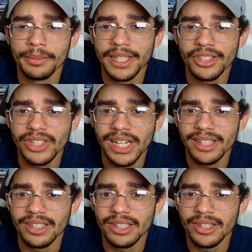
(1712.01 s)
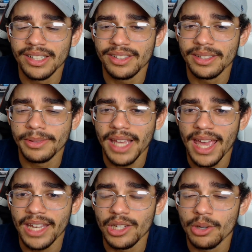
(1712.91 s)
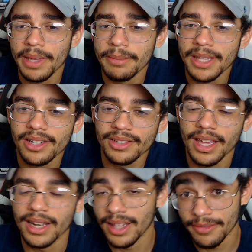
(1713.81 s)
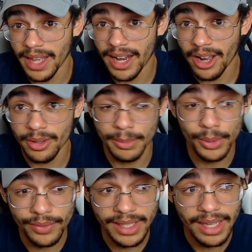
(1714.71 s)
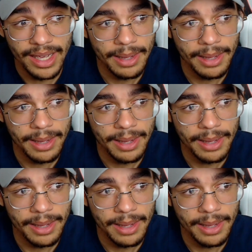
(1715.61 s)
He didn't shed a tear. He didn't seem sad. You know, maybe they just kind of left that out of the movie.